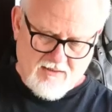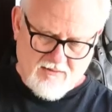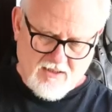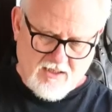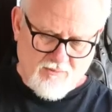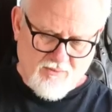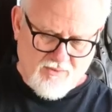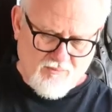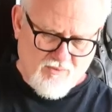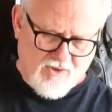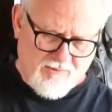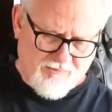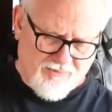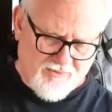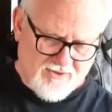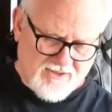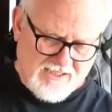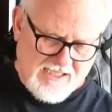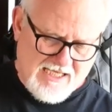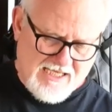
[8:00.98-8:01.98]
I wouldn't want to
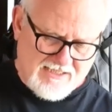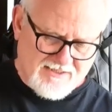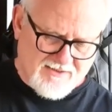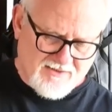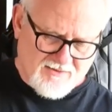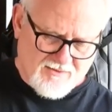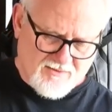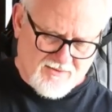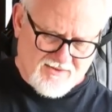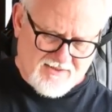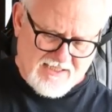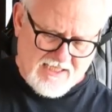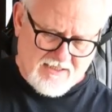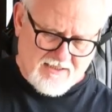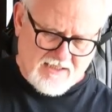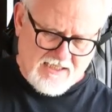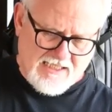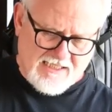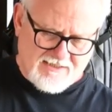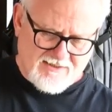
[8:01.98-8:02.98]
put glasses or
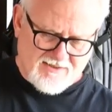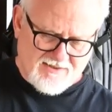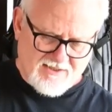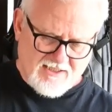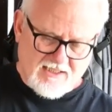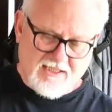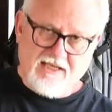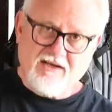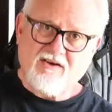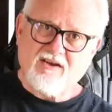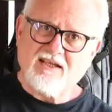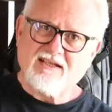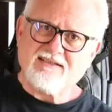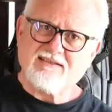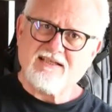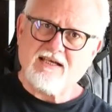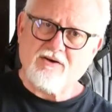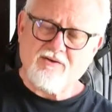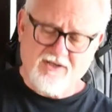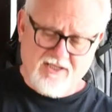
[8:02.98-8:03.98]
sunglasses in there unless
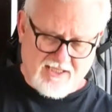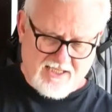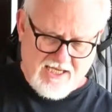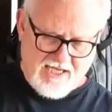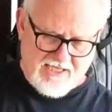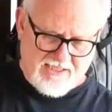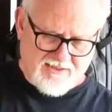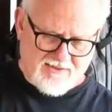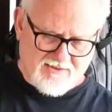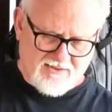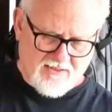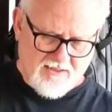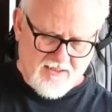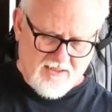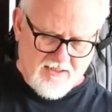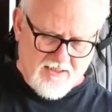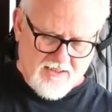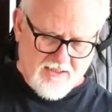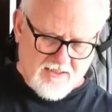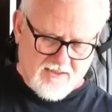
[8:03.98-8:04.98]
they're in a case,
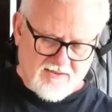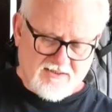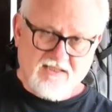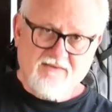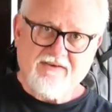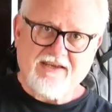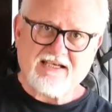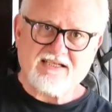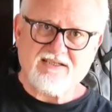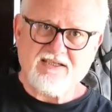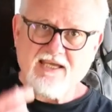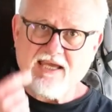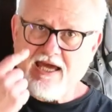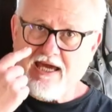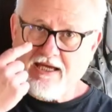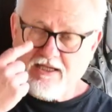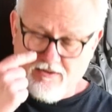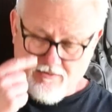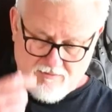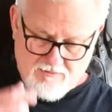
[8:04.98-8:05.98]
because I've actually
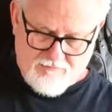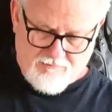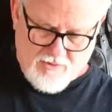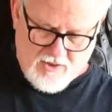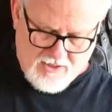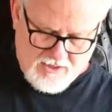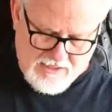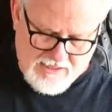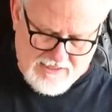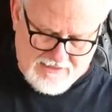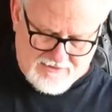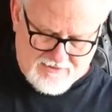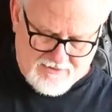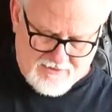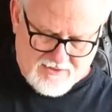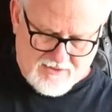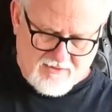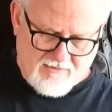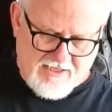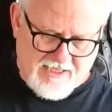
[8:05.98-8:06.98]
had my glasses
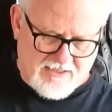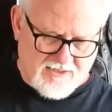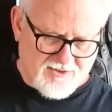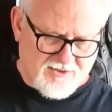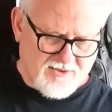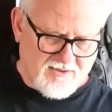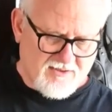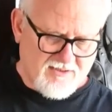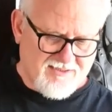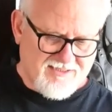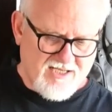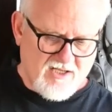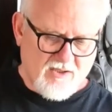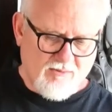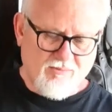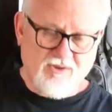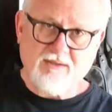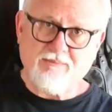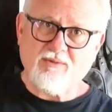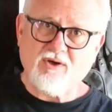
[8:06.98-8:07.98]
scratched
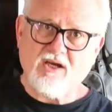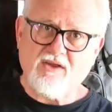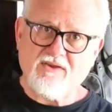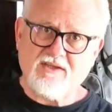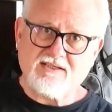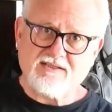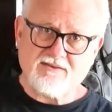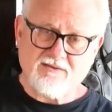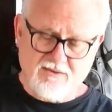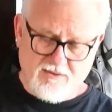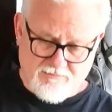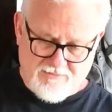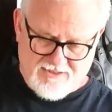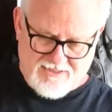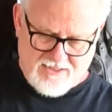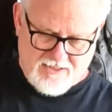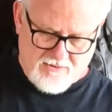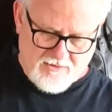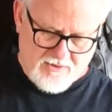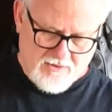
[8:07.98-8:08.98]
terribly by this sort of
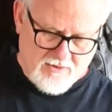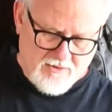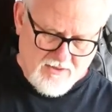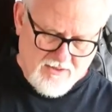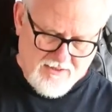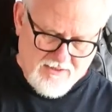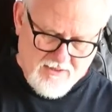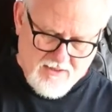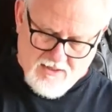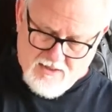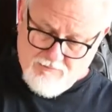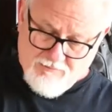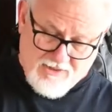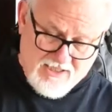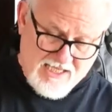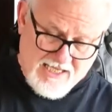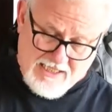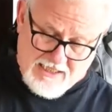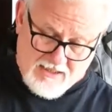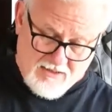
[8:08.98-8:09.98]
material. But
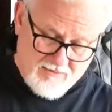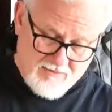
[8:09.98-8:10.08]
hey,